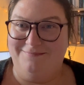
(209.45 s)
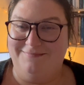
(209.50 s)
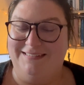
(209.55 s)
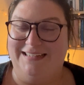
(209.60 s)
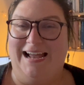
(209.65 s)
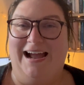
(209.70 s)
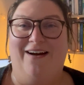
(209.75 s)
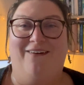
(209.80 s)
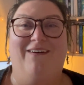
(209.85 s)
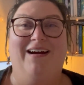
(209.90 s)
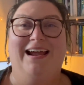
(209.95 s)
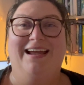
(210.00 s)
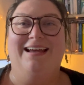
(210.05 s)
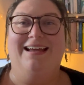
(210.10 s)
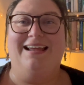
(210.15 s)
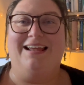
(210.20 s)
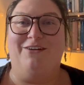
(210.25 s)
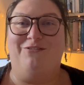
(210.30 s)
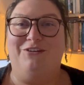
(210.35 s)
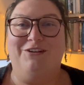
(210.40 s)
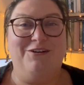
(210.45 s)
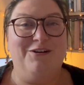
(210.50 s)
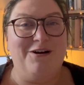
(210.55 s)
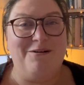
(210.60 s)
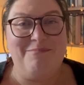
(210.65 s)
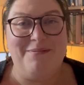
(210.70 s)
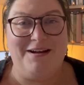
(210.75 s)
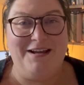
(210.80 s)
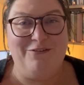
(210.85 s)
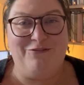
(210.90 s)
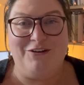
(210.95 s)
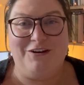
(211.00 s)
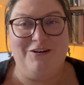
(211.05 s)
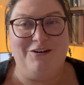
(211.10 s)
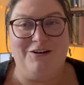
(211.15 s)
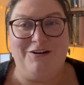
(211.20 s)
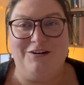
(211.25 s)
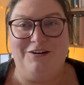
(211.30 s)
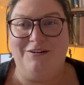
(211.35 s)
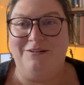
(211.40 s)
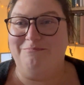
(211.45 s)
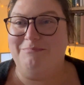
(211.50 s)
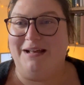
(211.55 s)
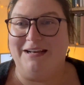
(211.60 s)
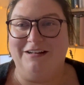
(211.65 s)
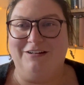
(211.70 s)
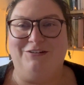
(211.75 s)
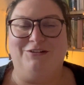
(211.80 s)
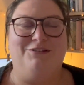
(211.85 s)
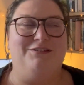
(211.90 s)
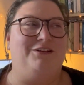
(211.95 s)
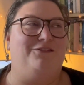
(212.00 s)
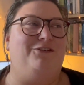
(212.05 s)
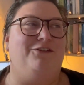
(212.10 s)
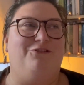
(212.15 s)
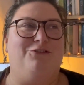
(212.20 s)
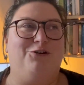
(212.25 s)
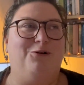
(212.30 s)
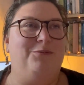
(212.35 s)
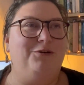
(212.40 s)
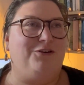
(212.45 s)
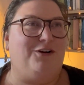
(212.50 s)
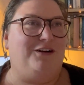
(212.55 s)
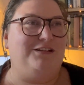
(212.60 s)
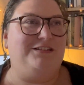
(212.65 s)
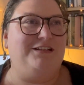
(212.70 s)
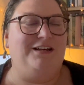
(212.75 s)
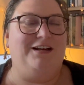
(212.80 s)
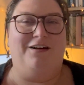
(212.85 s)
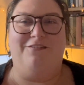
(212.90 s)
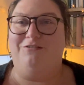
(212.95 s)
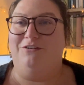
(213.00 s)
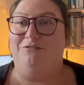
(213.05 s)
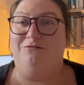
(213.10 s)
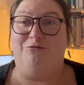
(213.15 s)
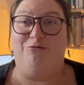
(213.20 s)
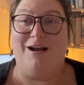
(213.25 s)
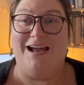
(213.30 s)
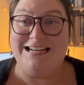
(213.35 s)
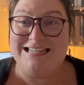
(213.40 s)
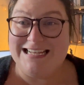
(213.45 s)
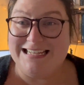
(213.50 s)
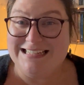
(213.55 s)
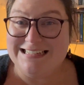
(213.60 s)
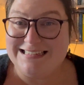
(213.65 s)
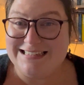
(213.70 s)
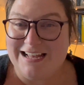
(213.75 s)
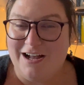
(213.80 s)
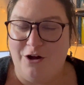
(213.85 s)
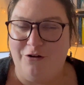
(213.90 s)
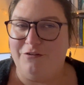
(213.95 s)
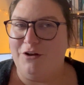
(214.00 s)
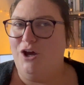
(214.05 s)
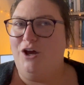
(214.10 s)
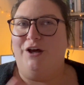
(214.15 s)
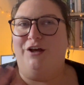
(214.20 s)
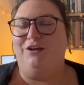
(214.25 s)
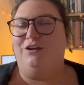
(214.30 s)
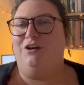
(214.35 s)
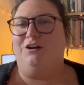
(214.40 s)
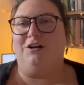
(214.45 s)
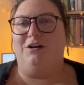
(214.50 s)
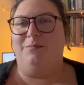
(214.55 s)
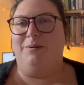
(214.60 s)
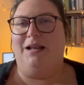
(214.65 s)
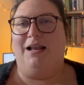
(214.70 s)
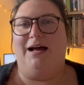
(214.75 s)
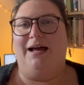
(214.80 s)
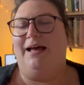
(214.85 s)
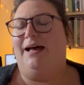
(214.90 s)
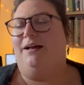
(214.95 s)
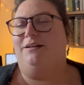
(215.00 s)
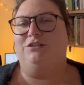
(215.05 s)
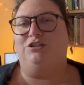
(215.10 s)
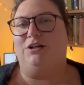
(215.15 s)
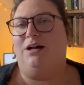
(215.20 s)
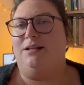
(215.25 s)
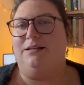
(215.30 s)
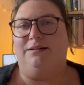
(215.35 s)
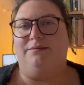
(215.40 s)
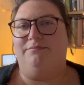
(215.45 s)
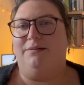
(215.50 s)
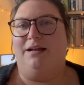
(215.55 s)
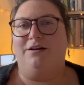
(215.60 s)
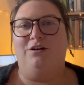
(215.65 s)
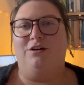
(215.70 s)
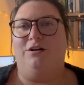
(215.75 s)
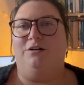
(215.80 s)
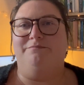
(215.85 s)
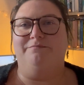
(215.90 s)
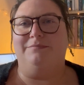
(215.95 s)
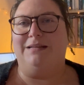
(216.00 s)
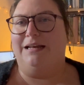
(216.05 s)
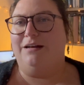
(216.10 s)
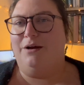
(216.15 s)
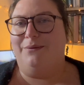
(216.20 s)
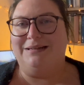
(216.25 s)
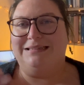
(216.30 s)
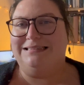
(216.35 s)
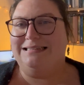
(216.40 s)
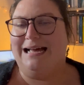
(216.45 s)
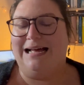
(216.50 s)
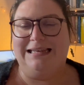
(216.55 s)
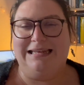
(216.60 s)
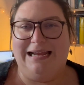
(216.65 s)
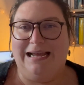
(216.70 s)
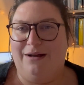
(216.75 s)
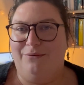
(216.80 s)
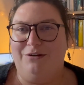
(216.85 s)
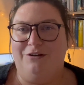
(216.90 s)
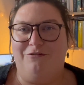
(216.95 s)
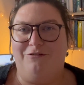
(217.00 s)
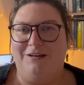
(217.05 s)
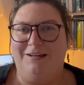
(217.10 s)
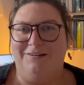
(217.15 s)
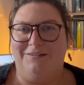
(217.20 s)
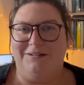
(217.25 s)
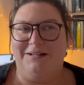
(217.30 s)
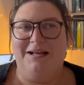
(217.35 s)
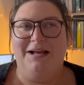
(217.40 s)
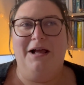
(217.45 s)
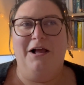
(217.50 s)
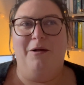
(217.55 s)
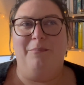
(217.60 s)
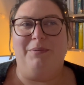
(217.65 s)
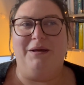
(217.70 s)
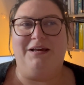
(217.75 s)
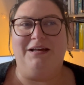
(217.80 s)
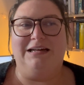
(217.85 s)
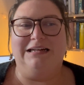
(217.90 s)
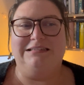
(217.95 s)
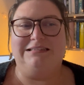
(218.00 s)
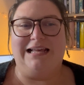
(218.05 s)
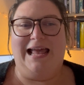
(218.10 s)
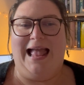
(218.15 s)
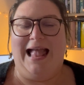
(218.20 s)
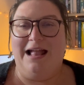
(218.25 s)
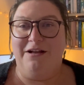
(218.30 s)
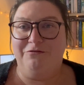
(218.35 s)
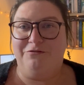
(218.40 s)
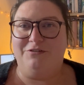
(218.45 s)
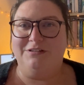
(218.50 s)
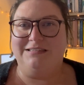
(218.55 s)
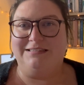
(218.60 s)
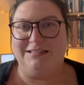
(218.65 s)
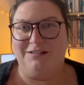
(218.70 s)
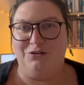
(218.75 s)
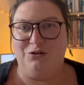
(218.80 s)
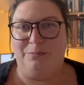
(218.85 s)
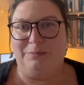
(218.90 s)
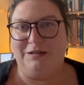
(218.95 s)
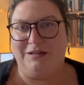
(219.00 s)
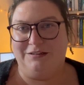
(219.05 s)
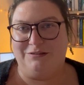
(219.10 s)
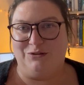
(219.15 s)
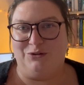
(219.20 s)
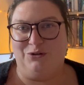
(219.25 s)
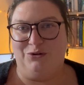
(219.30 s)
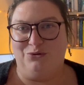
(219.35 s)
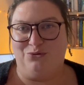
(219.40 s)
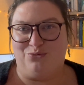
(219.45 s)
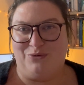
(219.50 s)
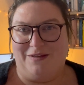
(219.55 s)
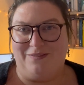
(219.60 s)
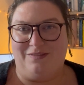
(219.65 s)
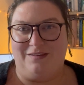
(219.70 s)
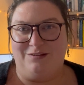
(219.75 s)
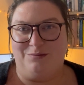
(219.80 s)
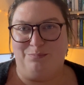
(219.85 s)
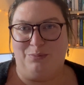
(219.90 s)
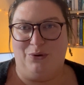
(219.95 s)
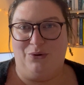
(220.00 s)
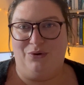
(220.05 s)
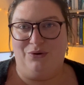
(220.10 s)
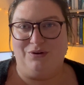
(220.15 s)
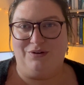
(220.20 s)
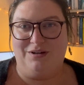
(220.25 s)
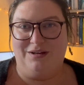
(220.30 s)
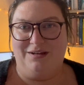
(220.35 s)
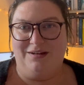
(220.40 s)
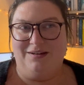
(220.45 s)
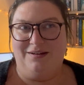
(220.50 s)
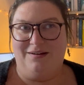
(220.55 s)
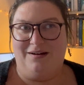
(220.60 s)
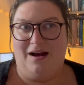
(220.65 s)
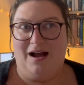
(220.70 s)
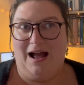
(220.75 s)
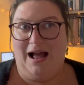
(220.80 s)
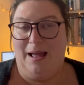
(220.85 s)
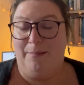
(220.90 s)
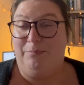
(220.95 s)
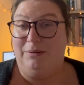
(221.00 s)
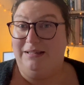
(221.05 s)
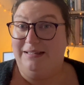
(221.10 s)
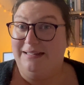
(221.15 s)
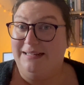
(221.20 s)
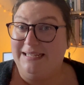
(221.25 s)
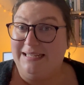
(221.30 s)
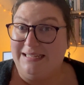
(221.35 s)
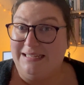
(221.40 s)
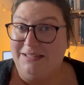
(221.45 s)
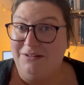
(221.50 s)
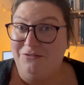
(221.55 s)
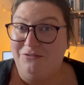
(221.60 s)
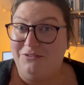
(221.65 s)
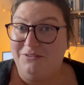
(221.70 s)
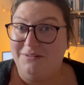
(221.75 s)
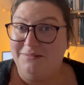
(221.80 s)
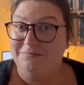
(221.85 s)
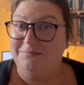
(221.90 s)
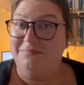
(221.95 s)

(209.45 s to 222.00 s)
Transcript: Now, if you know Manacled, if you've come across it, if you've read it yourself, you're going to be like, Charlotte, I know exactly how you feel, because every single person who's read this book, I believe,